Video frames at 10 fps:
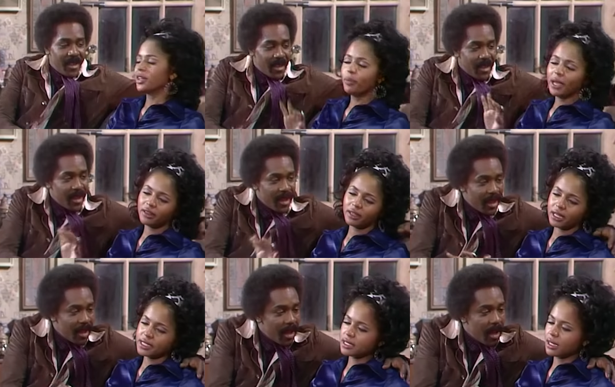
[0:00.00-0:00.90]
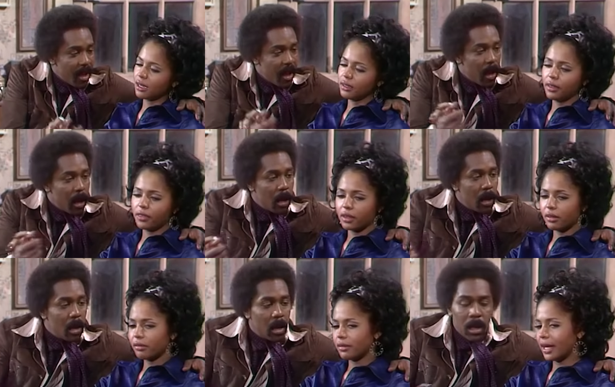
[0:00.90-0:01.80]
Speaker 1: You better not start anything.
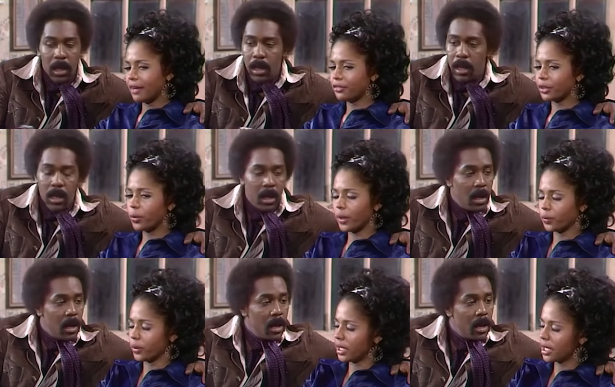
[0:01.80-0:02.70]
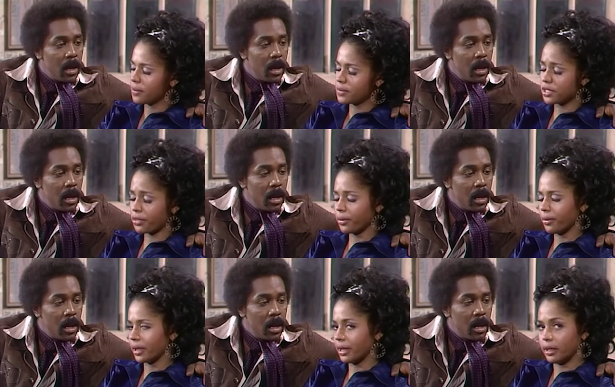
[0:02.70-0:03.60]
You'll only have to quit when he comes
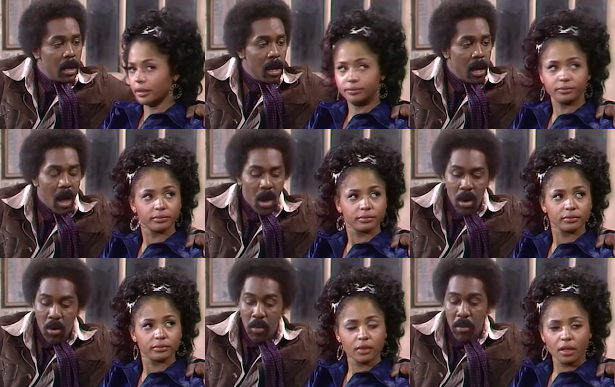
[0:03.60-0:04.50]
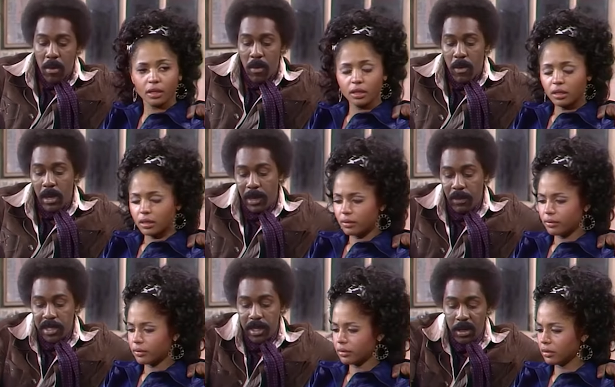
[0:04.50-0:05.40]
through again.
Speaker 2: Well, I
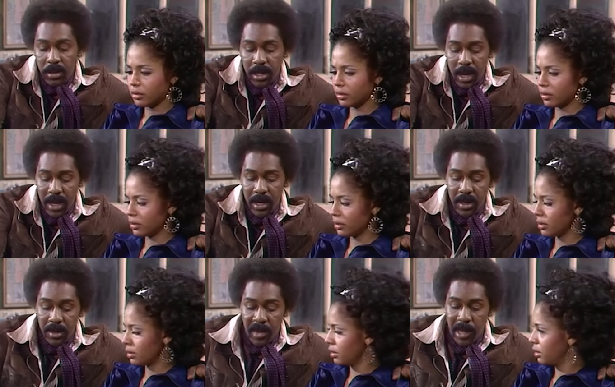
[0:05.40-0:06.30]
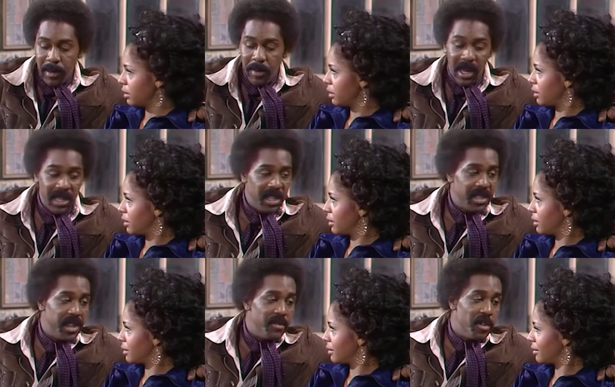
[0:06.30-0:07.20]
wasn't gonna start nothing, baby, but I
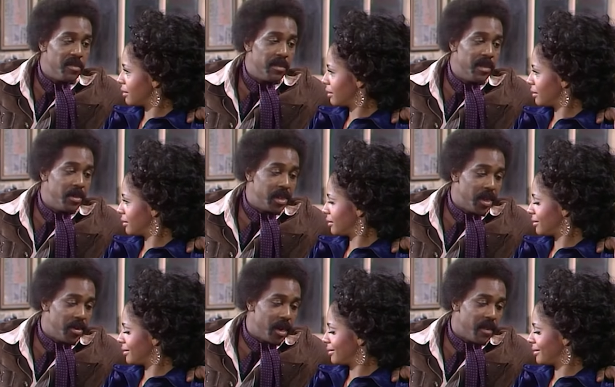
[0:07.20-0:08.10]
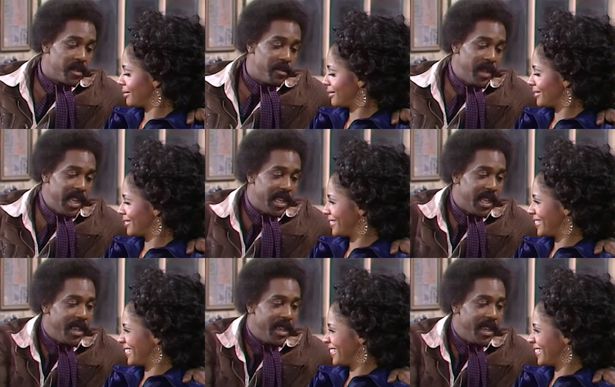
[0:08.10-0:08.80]
just didn't want my motor turned off completely.